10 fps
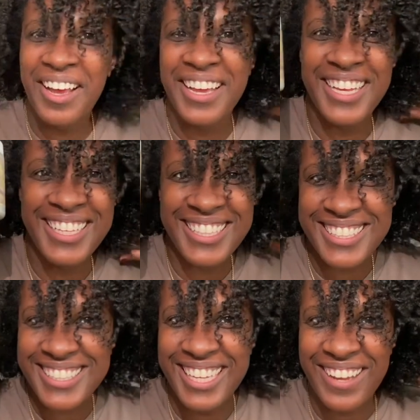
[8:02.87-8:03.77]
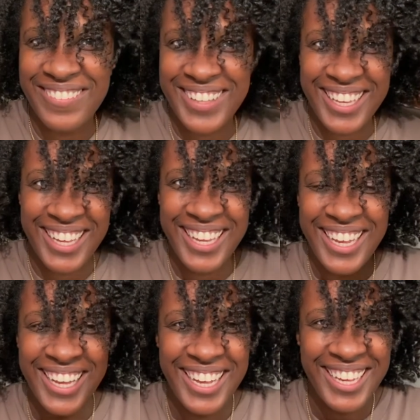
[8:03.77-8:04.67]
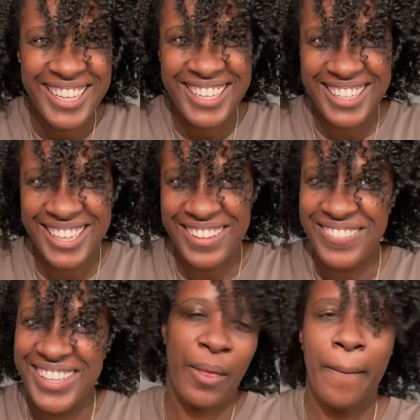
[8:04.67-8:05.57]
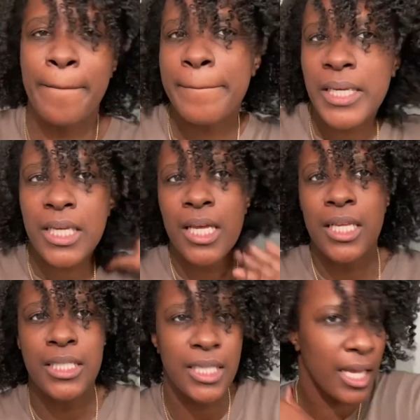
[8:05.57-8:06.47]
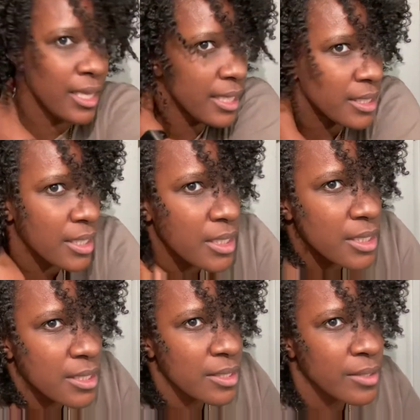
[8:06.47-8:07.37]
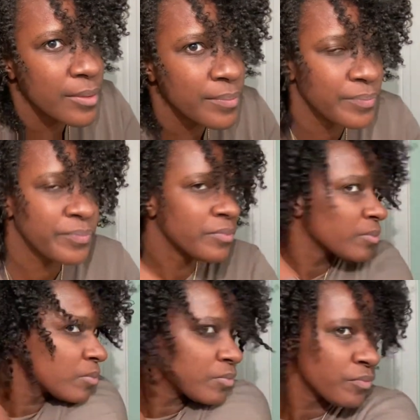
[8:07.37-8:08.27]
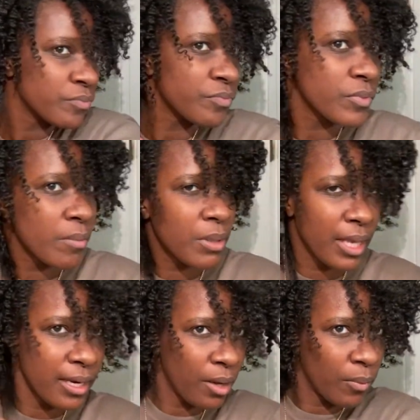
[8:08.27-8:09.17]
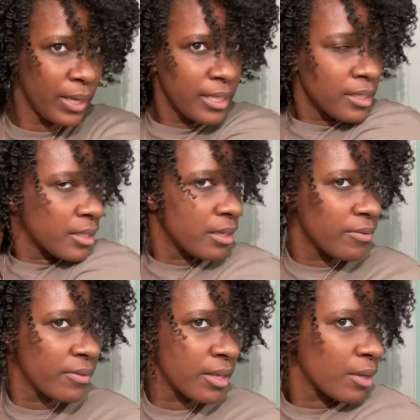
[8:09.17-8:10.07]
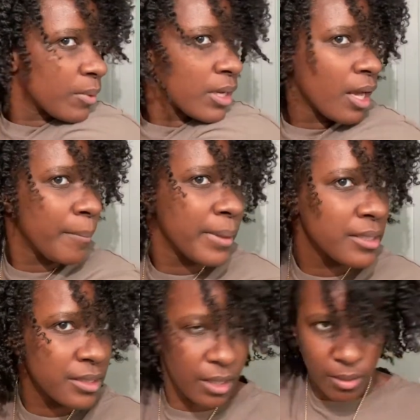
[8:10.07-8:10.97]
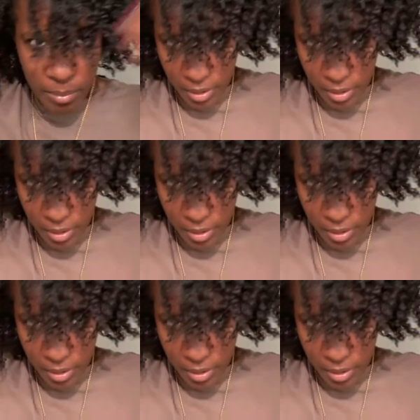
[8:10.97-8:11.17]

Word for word: it's definitely gonna get finished because I like this. I'm glad I waited. I feel like it would have got messed up